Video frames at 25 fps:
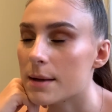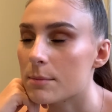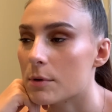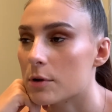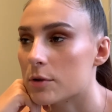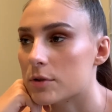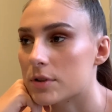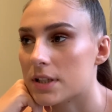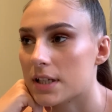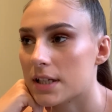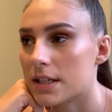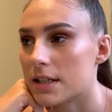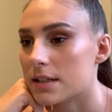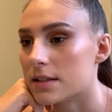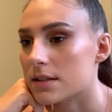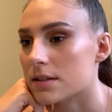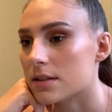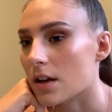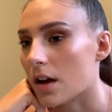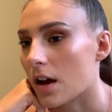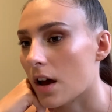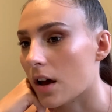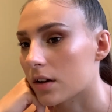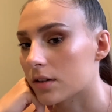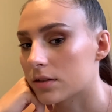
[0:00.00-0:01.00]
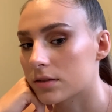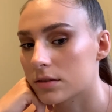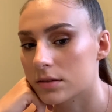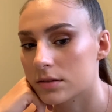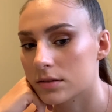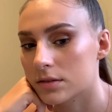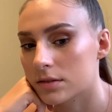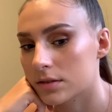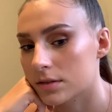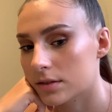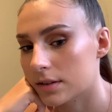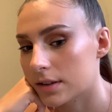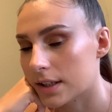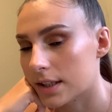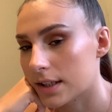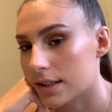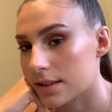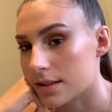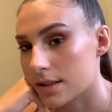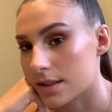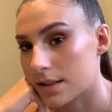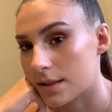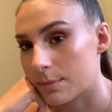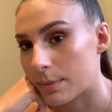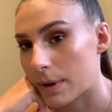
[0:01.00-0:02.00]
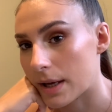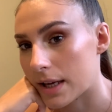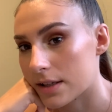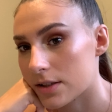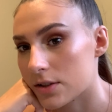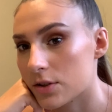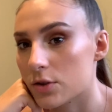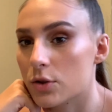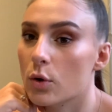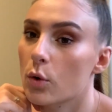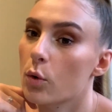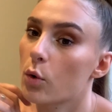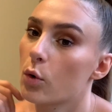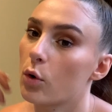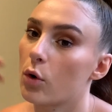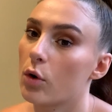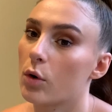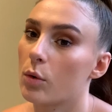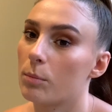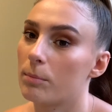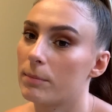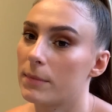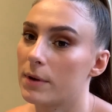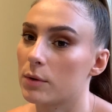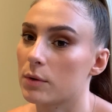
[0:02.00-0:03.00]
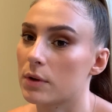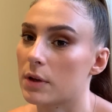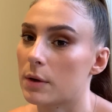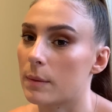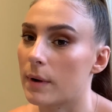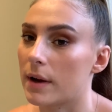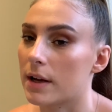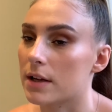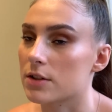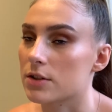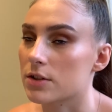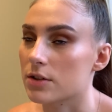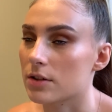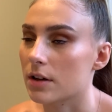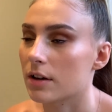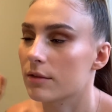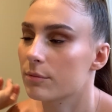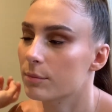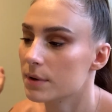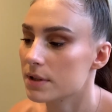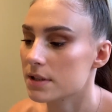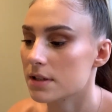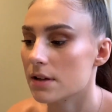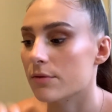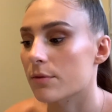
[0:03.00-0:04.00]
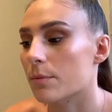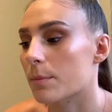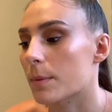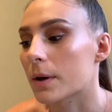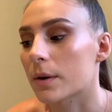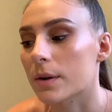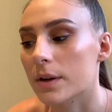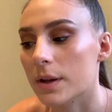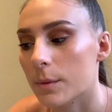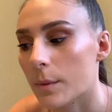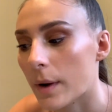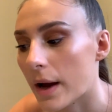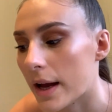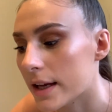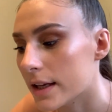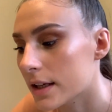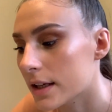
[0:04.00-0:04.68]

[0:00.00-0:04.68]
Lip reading: Malteser is the best, or Milky Way. I do love myself a Milky Way.